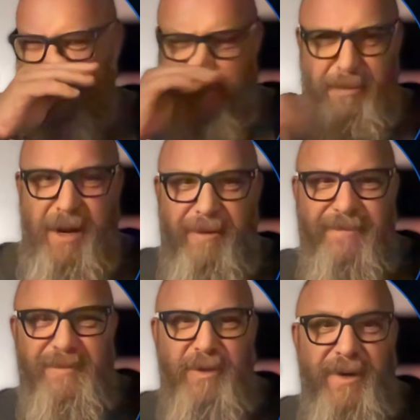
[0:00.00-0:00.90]
We're not
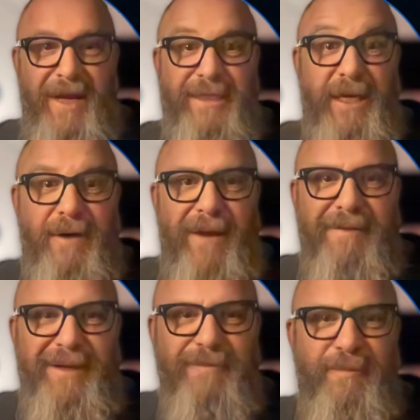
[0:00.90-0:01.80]
doing
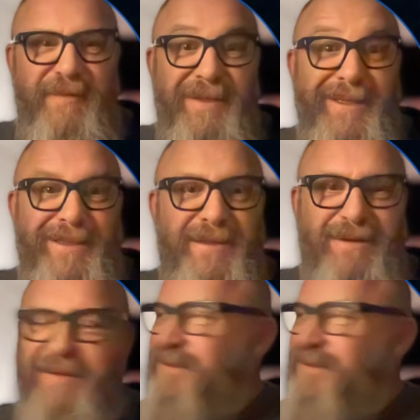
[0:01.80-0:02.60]
anti-gravity physics.